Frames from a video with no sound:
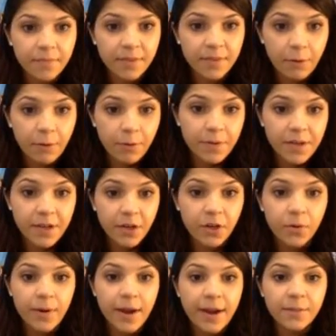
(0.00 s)
That would be
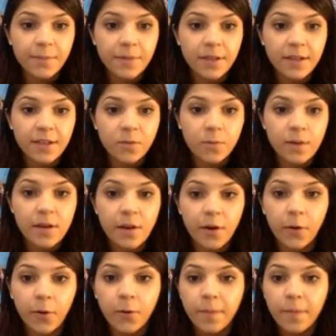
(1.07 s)
incorrect because we
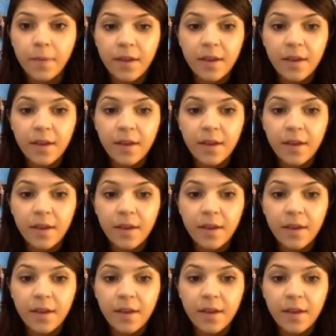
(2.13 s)
know